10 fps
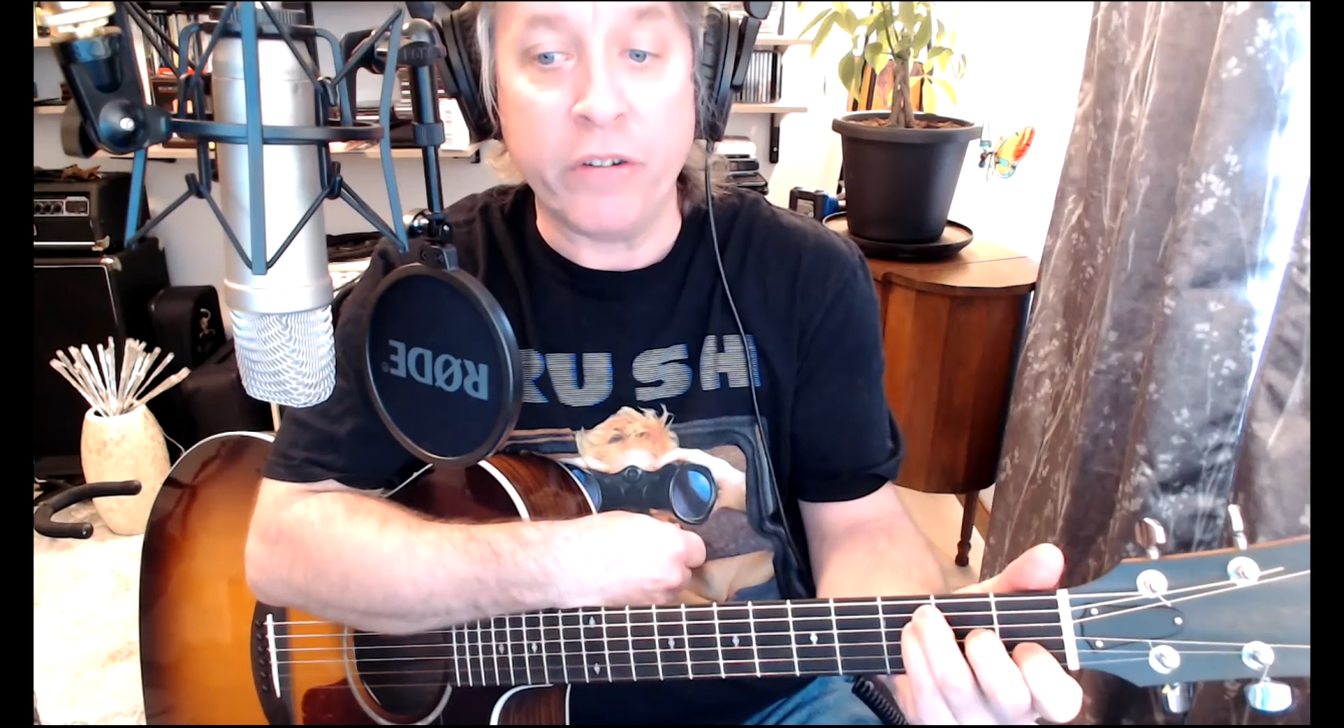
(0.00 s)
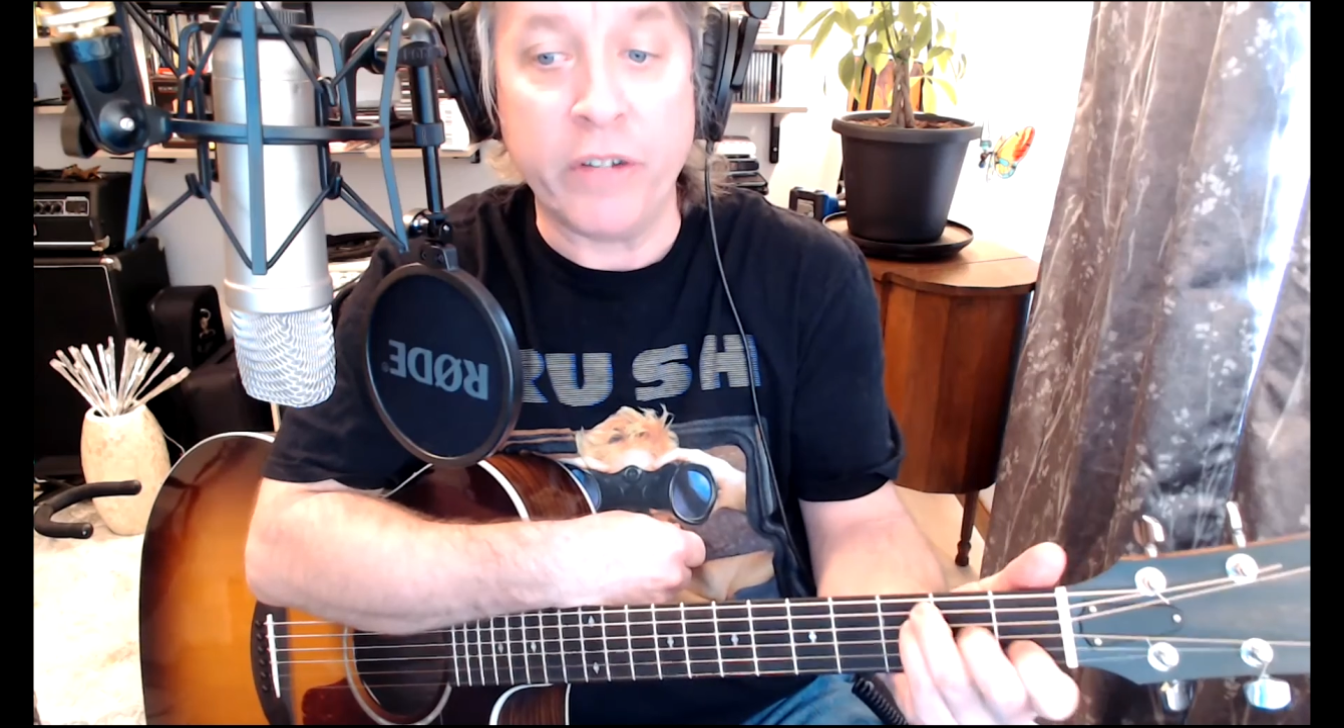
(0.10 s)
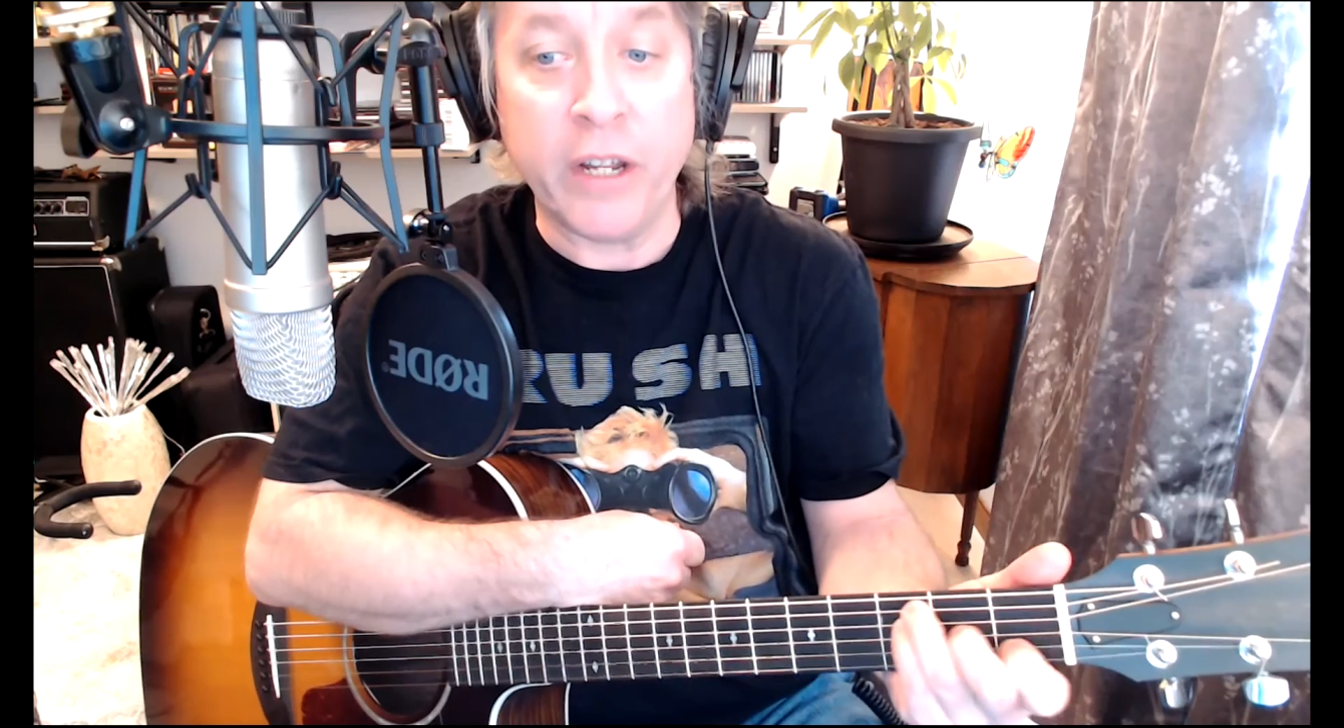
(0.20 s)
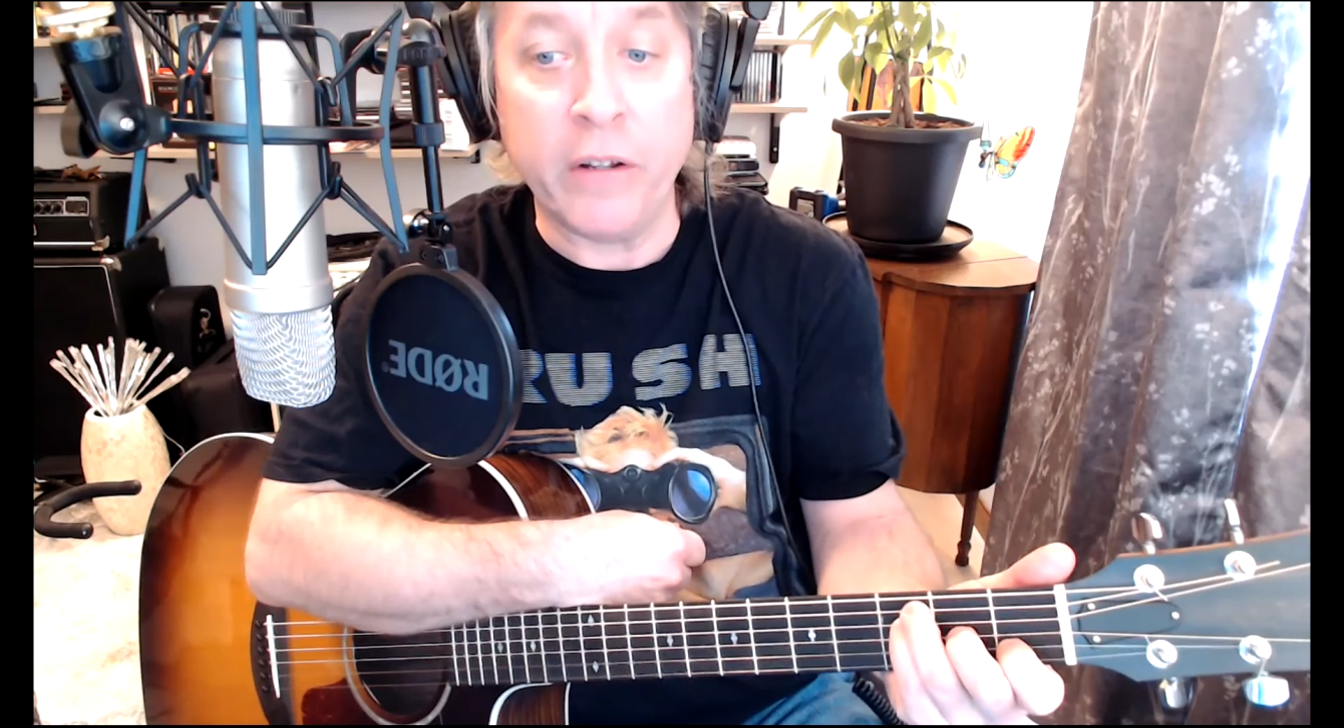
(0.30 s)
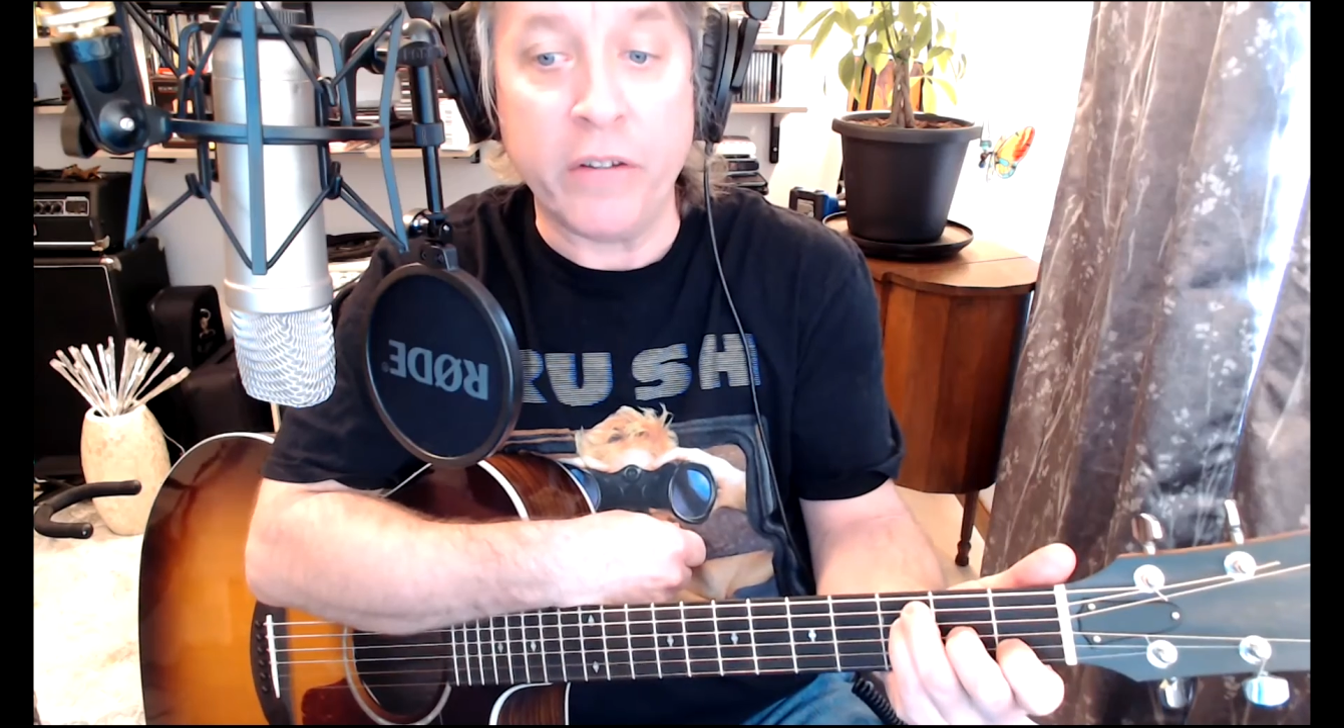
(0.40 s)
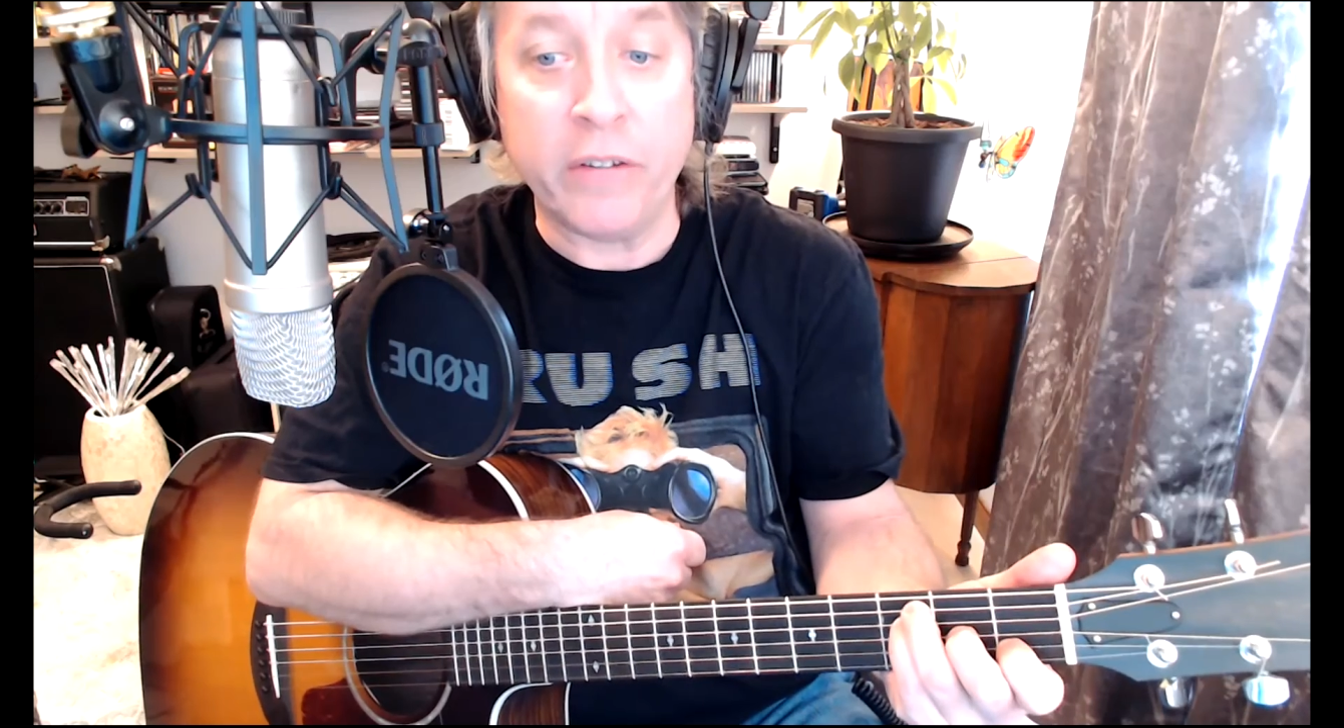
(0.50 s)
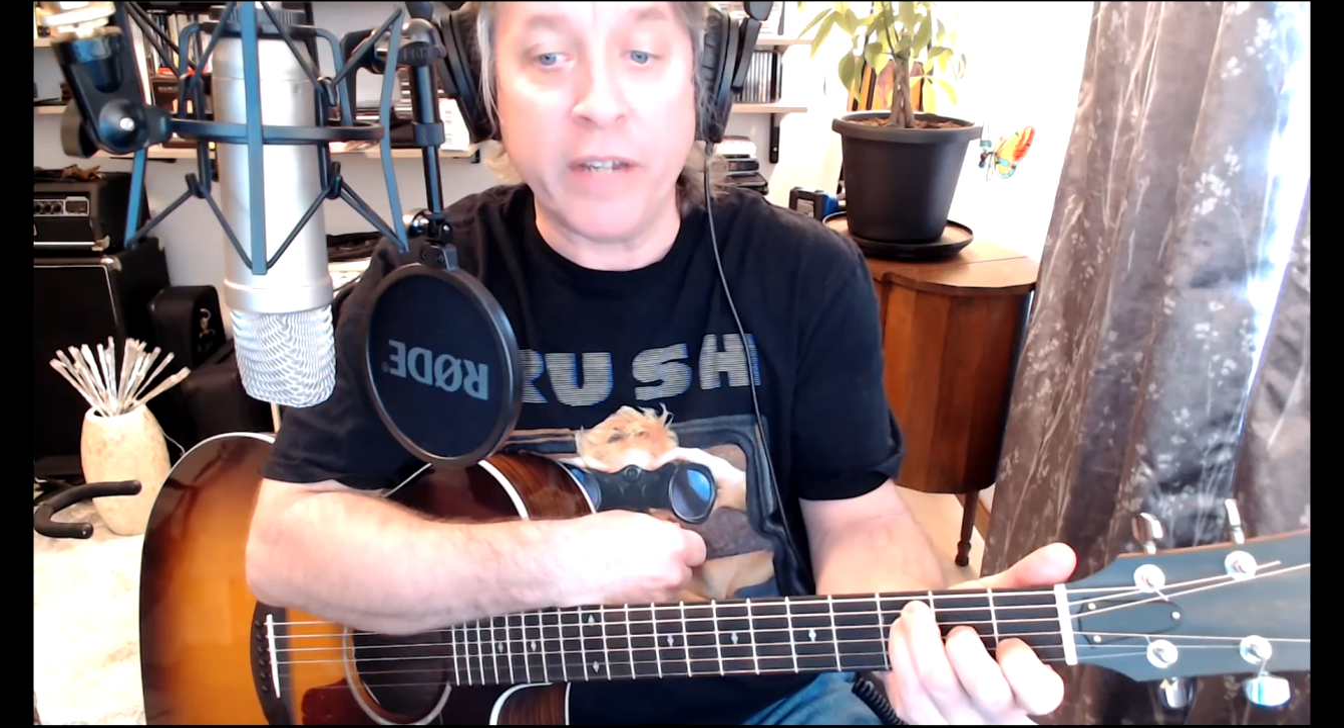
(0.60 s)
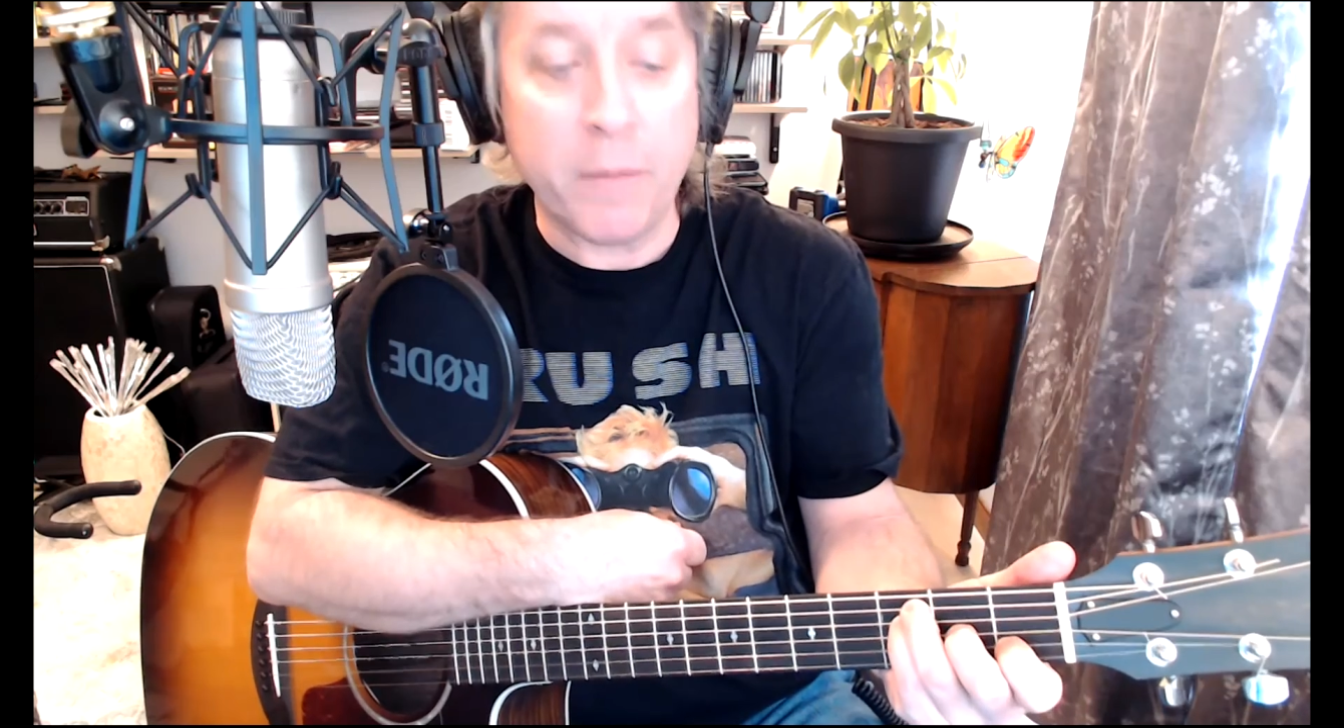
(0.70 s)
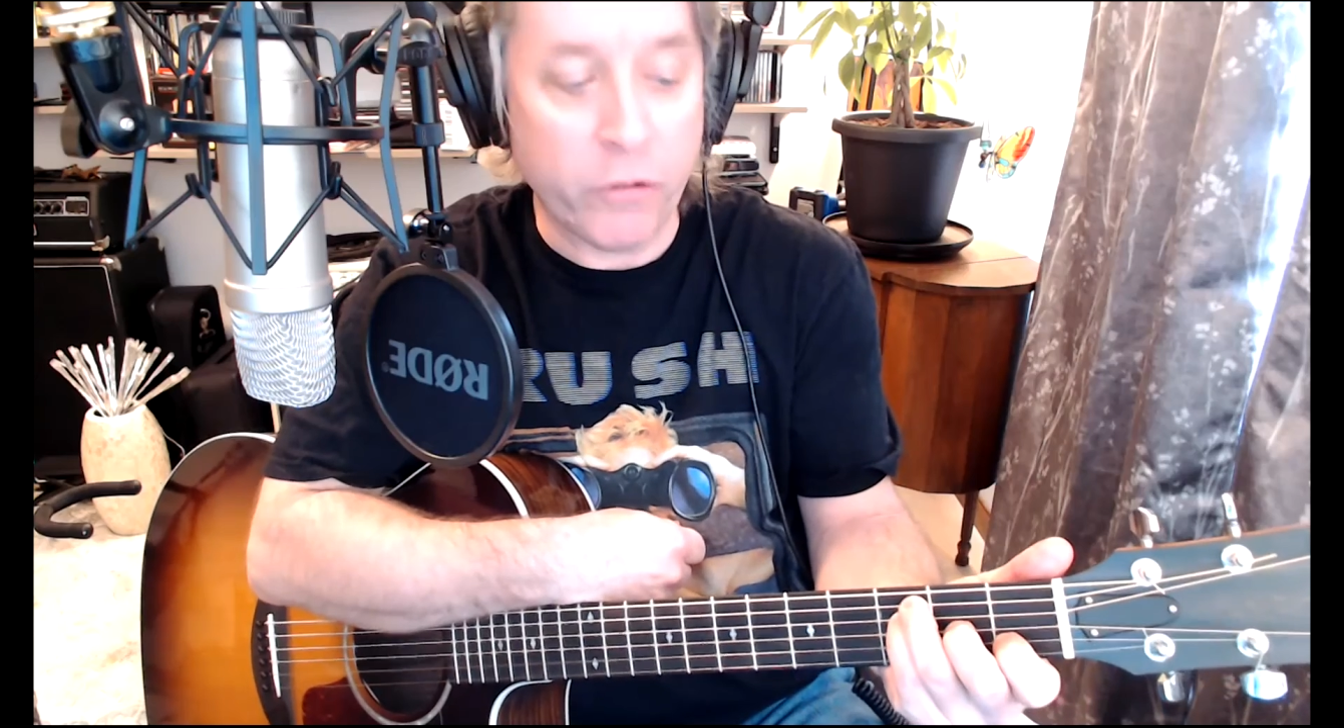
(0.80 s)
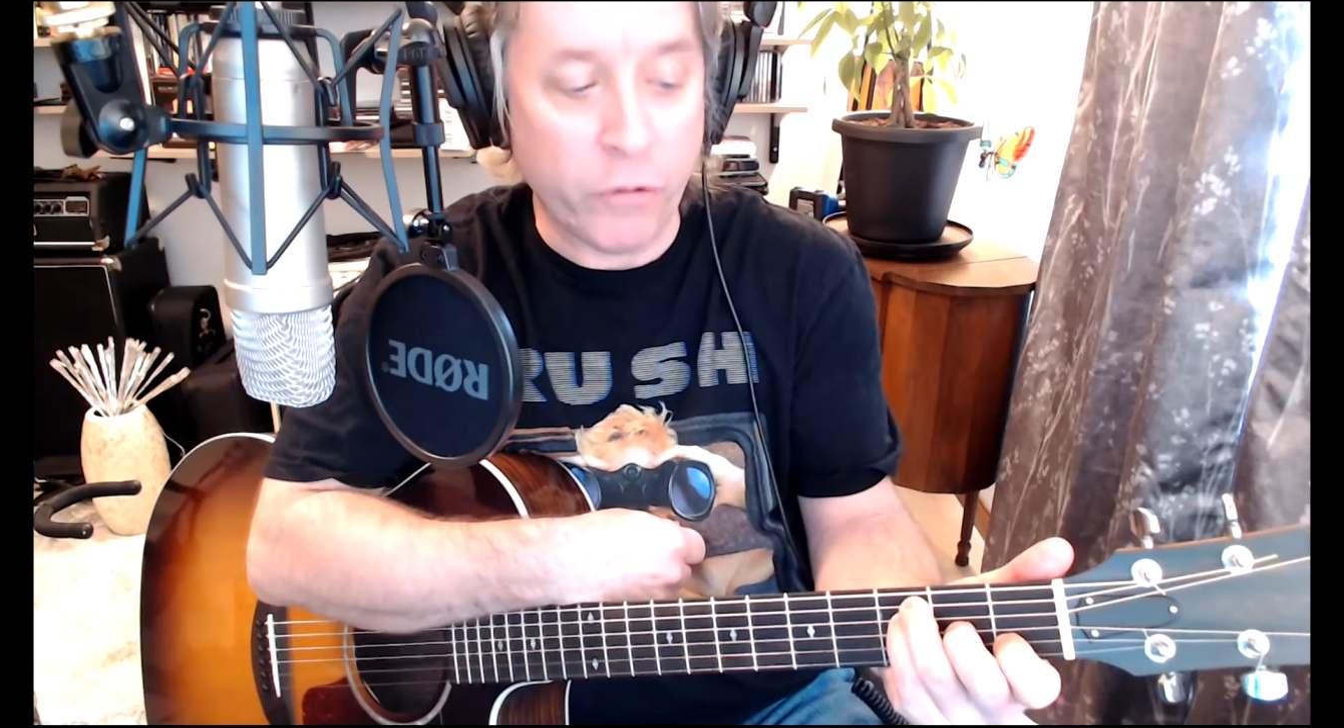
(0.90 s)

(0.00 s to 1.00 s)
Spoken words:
staying on the same